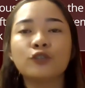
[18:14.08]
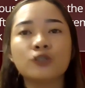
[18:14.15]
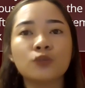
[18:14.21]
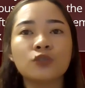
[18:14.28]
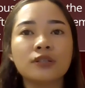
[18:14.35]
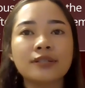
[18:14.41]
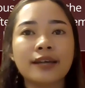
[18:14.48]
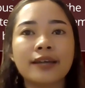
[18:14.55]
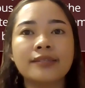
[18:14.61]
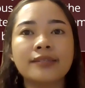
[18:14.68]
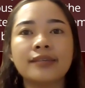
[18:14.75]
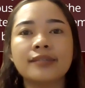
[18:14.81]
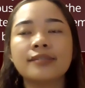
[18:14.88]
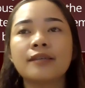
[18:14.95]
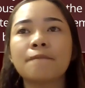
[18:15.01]
for social
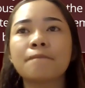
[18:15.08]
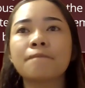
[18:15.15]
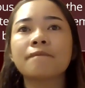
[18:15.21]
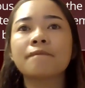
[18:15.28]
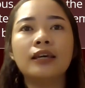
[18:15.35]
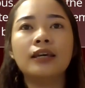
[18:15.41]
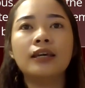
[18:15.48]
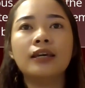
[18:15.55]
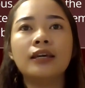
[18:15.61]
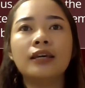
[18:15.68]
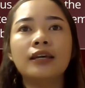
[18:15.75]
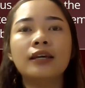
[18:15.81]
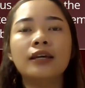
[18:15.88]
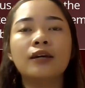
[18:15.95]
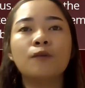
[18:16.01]
sciences.
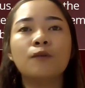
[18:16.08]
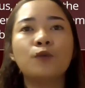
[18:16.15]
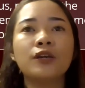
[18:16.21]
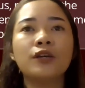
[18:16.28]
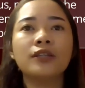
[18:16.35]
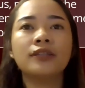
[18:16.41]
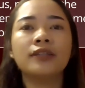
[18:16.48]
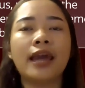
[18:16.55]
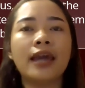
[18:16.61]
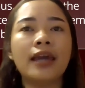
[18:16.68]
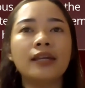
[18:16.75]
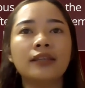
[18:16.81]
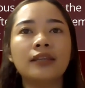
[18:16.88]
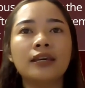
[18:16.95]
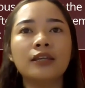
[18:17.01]
The
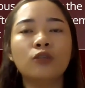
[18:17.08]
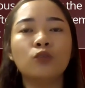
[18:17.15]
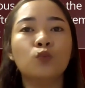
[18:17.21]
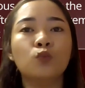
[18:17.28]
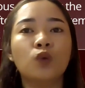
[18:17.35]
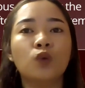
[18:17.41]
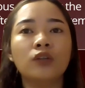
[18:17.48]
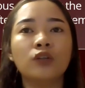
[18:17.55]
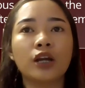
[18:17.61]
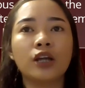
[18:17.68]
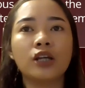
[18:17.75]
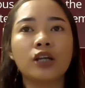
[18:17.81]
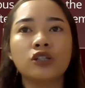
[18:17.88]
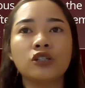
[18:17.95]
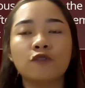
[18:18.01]
0.80 to 1
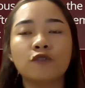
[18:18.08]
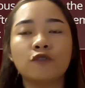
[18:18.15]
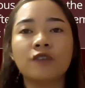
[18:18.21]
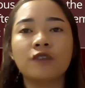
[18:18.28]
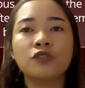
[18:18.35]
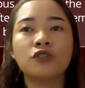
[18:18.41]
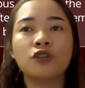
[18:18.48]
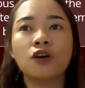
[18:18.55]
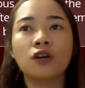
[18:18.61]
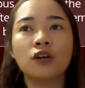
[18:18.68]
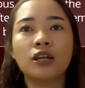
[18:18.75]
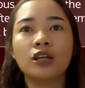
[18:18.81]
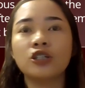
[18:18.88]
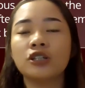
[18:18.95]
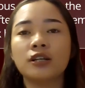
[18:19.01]
range for very strong
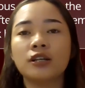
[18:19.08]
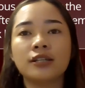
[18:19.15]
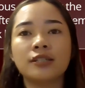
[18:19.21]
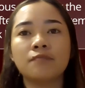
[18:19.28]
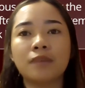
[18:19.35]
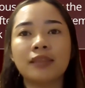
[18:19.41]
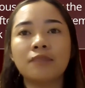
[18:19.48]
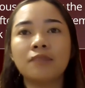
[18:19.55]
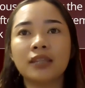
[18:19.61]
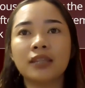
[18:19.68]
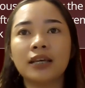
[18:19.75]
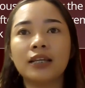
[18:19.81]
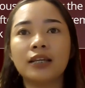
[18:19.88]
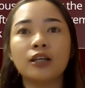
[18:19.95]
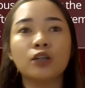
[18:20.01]
correlation is
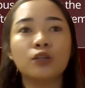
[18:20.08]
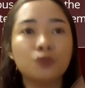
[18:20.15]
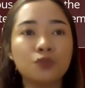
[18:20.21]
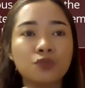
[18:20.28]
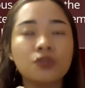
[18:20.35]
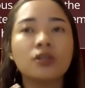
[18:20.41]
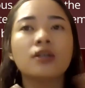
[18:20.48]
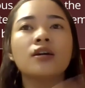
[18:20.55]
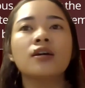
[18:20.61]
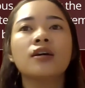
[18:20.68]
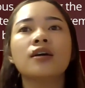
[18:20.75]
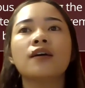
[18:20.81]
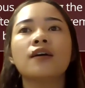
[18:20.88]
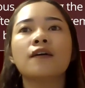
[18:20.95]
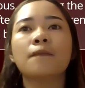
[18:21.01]
mathematically rigorous,
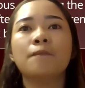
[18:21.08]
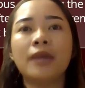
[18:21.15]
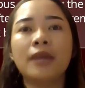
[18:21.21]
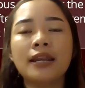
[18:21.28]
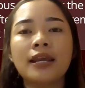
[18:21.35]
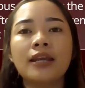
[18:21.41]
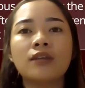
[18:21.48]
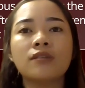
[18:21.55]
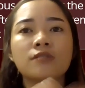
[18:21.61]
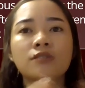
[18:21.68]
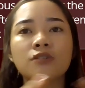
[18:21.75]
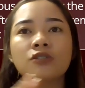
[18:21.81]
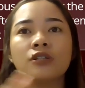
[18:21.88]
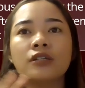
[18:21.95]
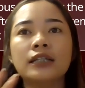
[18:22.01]
meaning the
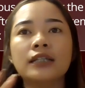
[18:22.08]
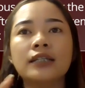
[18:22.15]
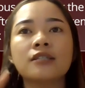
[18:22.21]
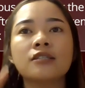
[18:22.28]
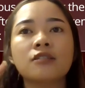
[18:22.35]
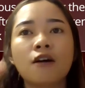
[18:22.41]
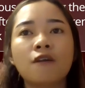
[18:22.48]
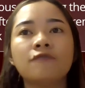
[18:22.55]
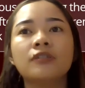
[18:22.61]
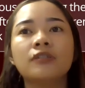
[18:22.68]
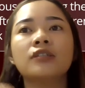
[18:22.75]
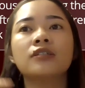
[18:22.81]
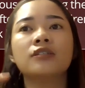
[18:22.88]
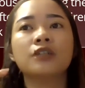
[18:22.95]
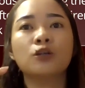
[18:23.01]
researcher didn't
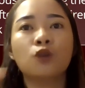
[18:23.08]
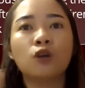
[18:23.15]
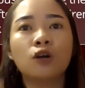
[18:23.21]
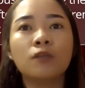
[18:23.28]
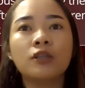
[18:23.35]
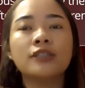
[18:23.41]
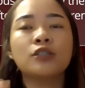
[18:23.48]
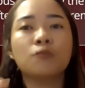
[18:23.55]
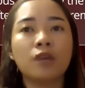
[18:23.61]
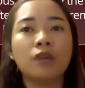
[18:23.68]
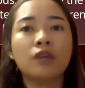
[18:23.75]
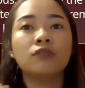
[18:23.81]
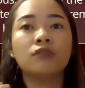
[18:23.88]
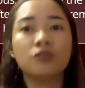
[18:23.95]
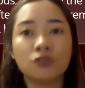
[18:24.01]
soften the requirements to
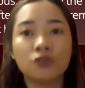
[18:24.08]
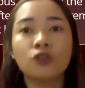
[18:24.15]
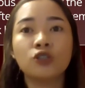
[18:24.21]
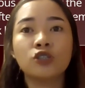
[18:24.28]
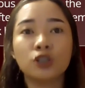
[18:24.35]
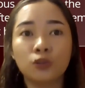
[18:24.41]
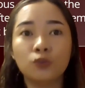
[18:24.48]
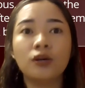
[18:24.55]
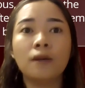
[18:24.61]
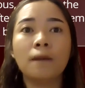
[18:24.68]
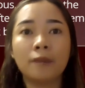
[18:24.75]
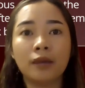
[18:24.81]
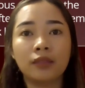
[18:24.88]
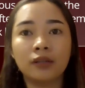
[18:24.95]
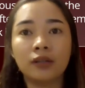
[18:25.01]
make the results
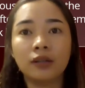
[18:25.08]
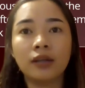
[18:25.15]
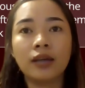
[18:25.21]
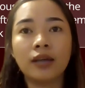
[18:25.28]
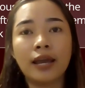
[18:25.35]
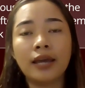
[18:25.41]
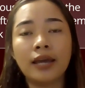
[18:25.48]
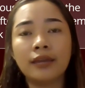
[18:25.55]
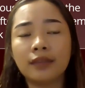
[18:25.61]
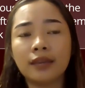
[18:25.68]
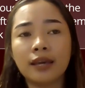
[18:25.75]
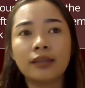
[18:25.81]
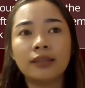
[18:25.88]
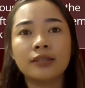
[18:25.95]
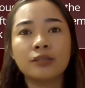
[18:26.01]
look better. And I
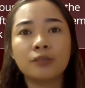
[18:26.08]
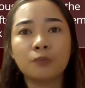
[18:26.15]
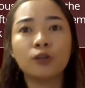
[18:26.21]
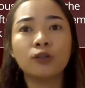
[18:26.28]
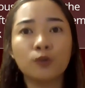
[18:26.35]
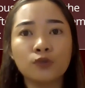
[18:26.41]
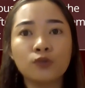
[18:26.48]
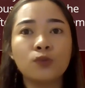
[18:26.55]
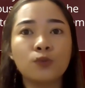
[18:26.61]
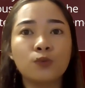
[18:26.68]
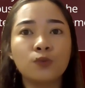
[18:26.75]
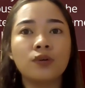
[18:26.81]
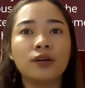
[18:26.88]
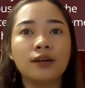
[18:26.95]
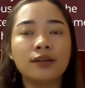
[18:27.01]
think this part
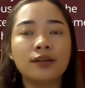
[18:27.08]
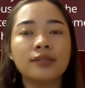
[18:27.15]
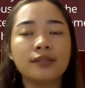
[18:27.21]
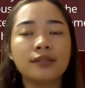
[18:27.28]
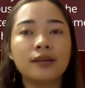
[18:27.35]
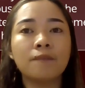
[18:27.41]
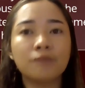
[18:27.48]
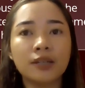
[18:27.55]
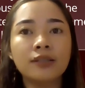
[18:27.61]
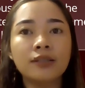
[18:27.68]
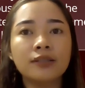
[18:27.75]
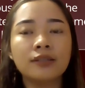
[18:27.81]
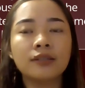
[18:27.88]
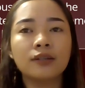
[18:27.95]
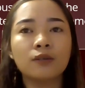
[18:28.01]
also is
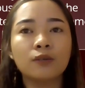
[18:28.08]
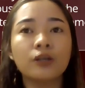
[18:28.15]
adopted,